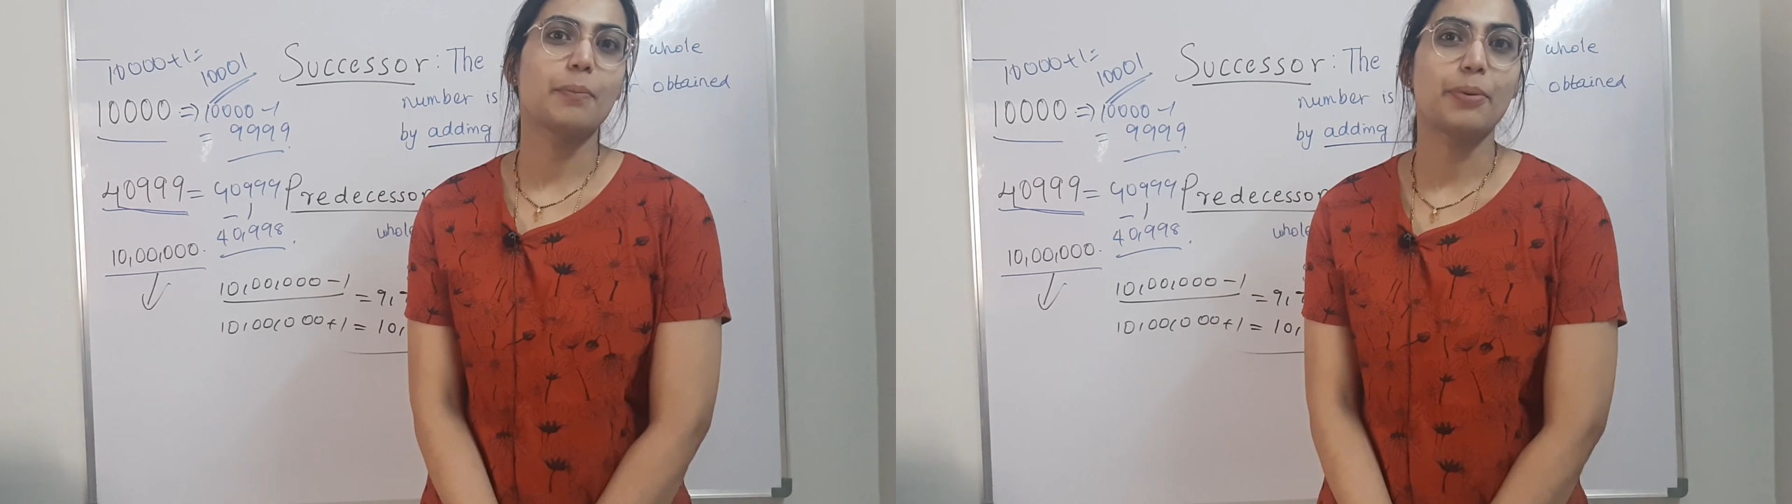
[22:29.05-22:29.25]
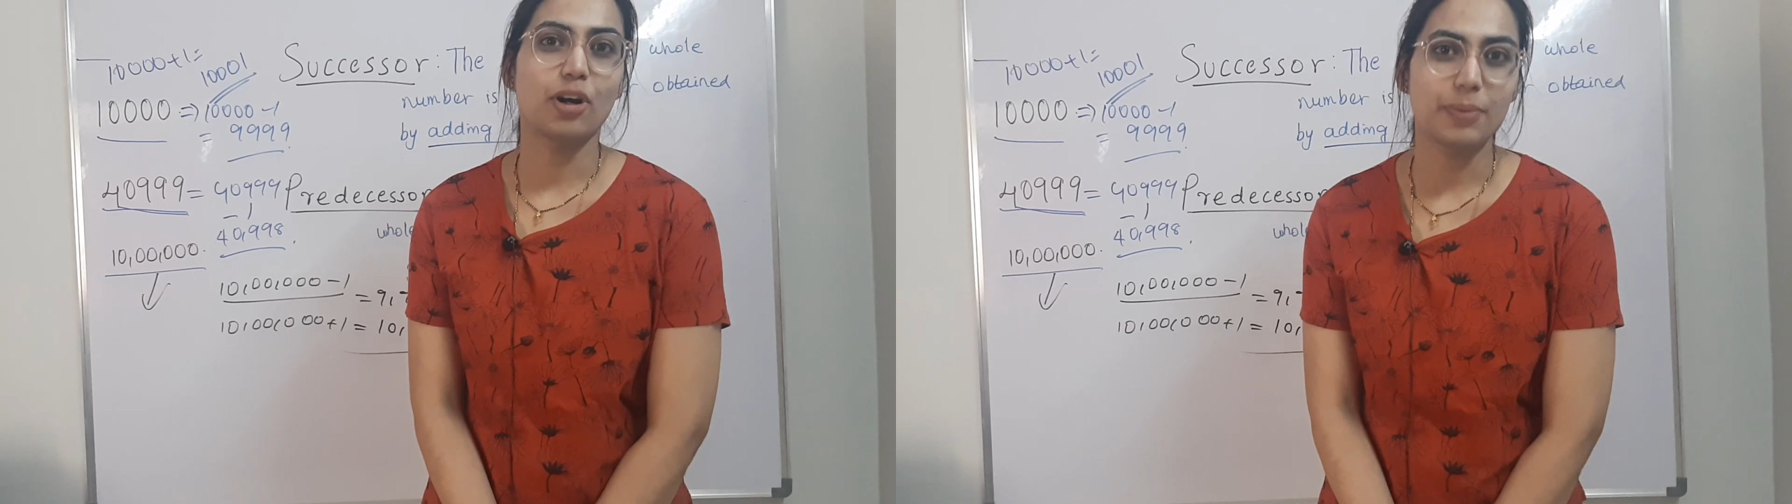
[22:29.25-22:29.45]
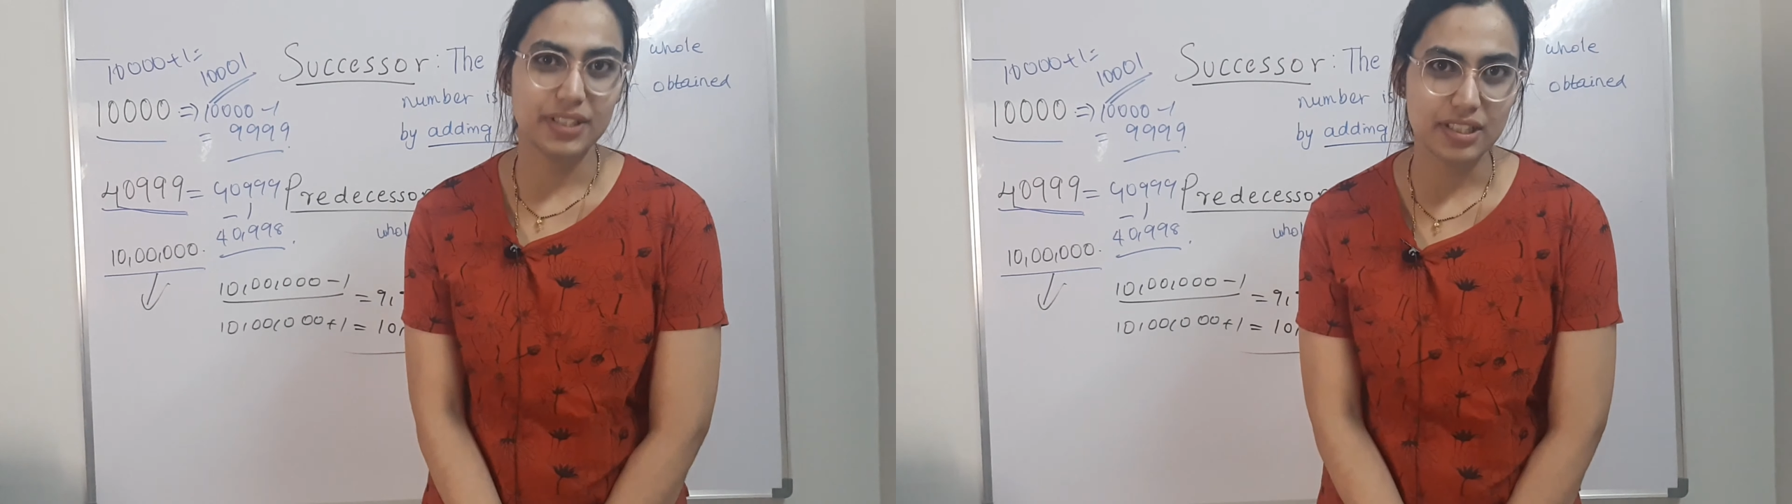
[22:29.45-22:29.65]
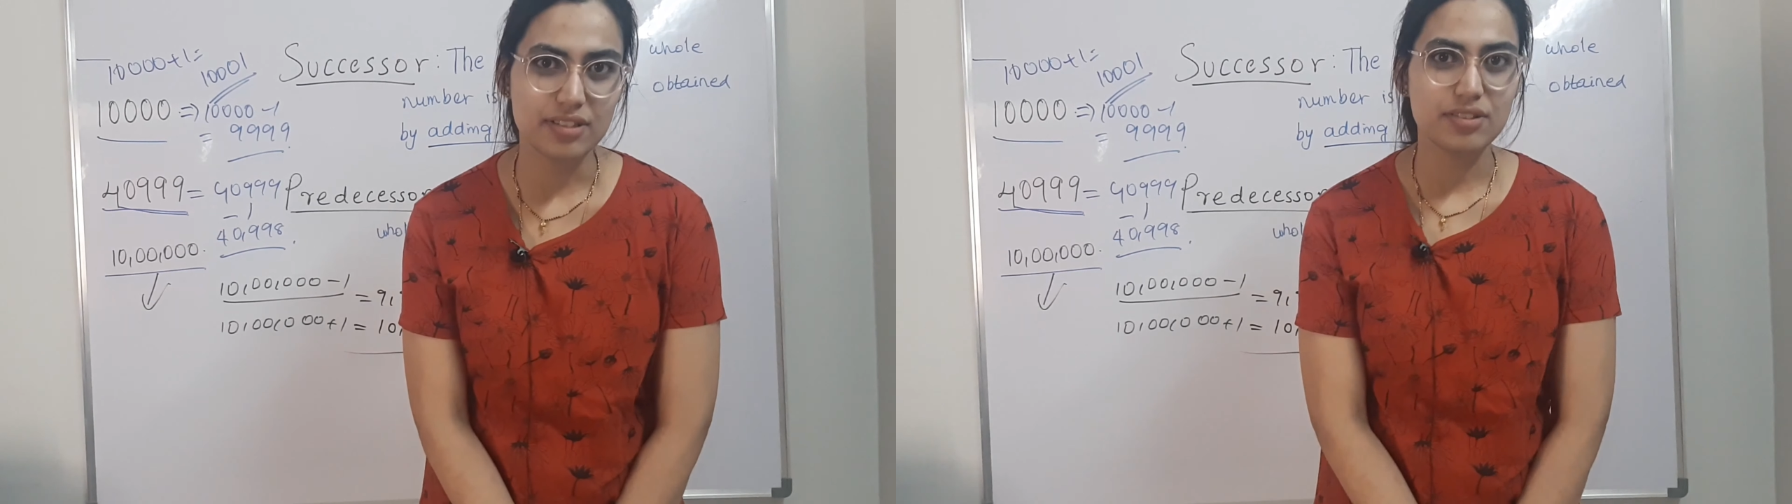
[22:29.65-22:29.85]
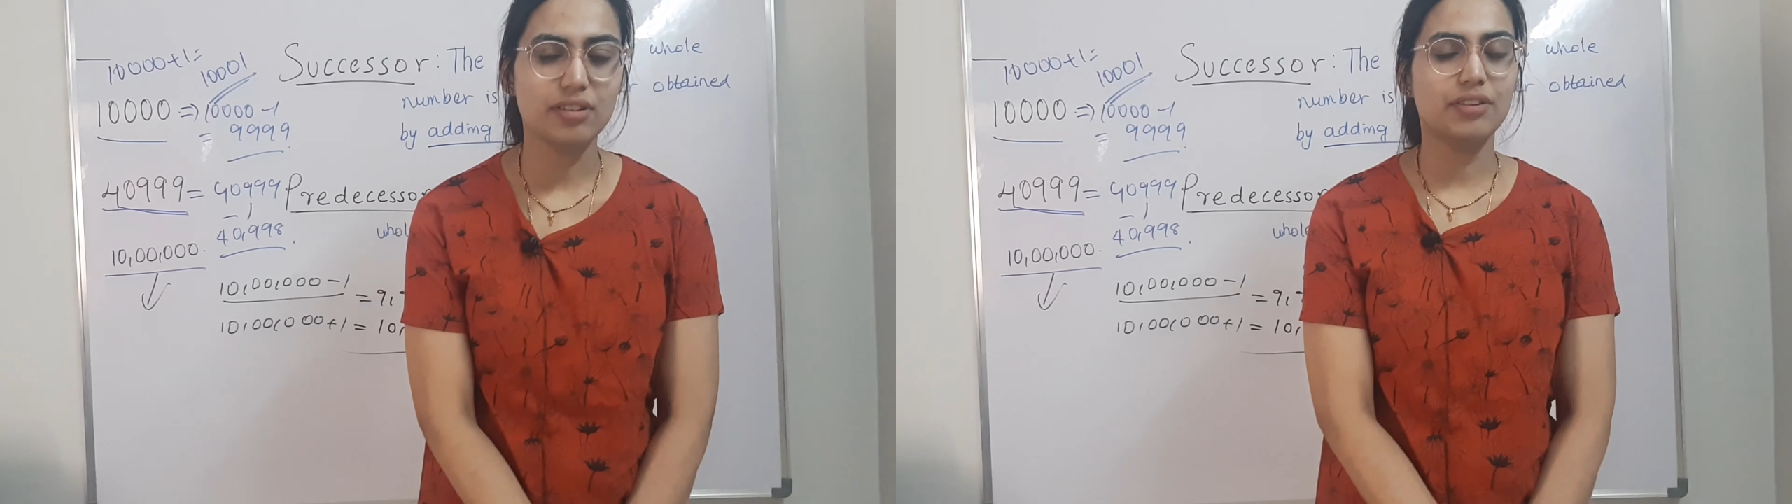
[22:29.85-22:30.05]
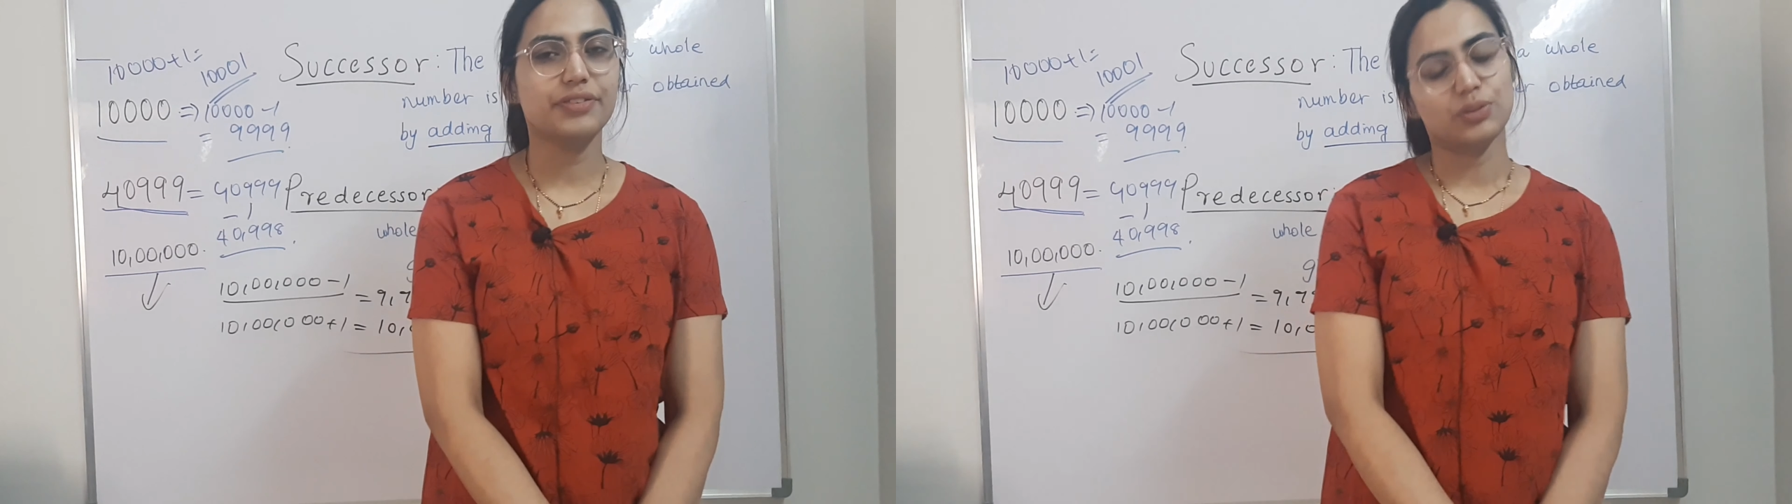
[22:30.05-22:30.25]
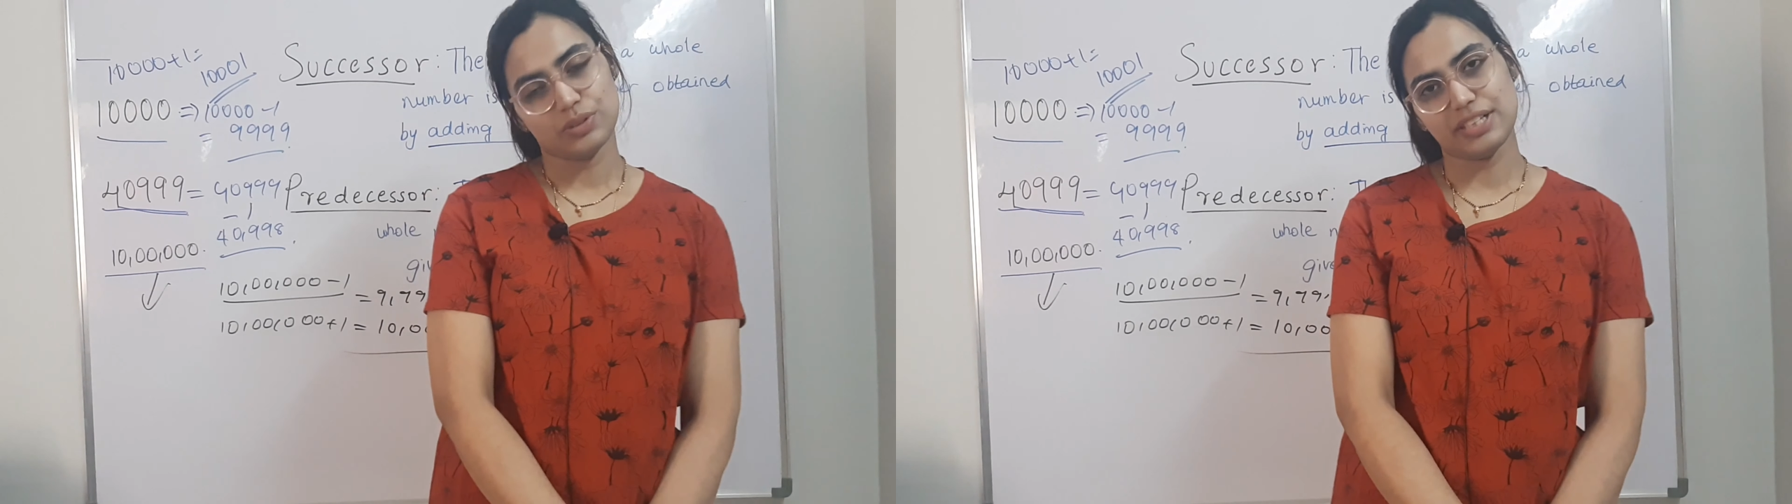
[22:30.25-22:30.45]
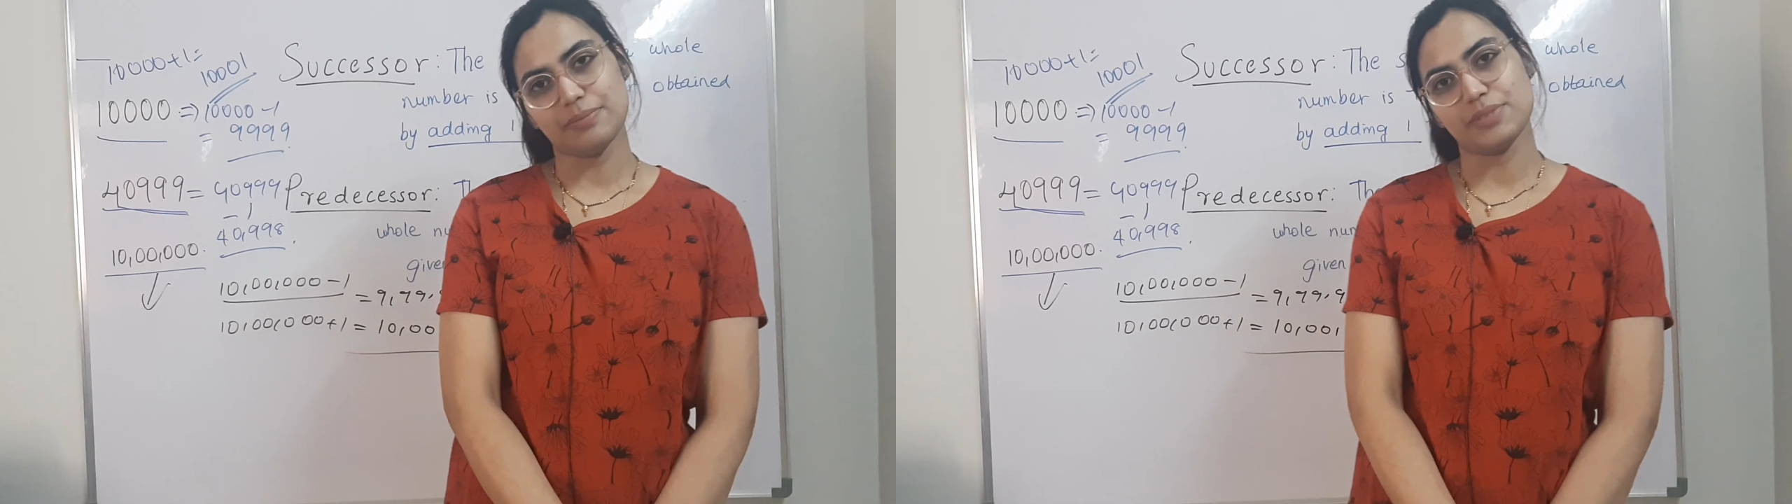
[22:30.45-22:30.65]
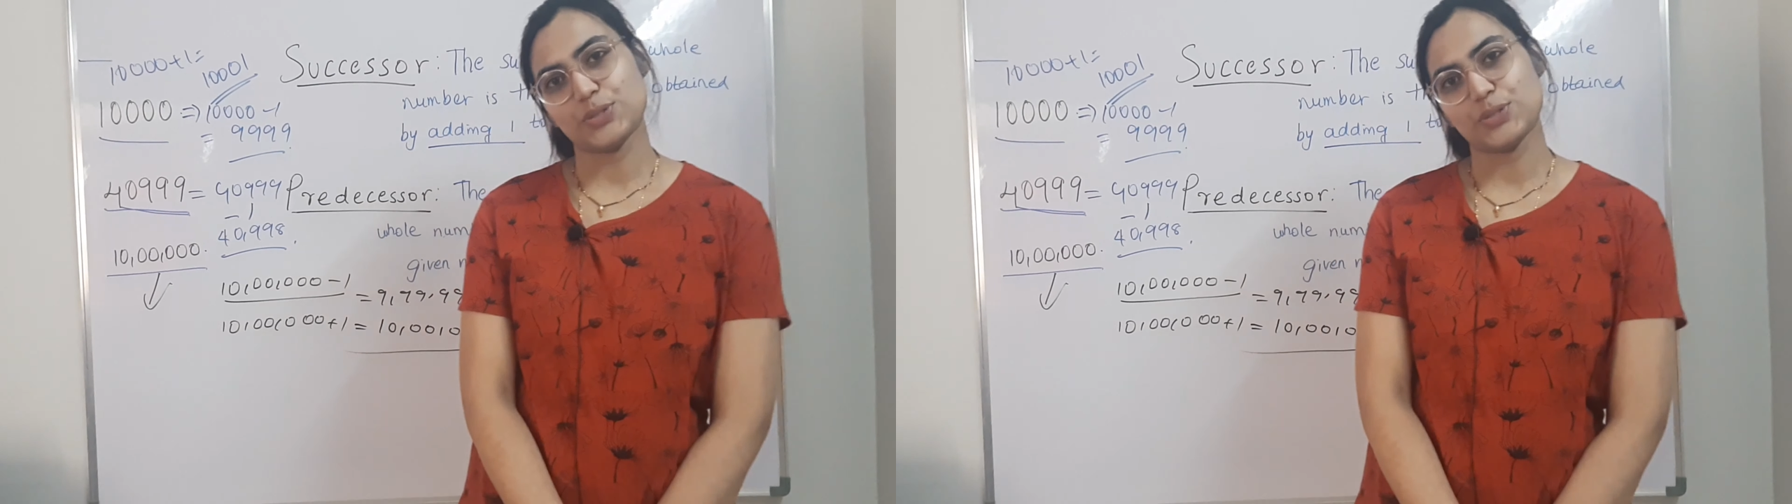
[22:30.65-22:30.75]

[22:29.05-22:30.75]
properties of whole numbers.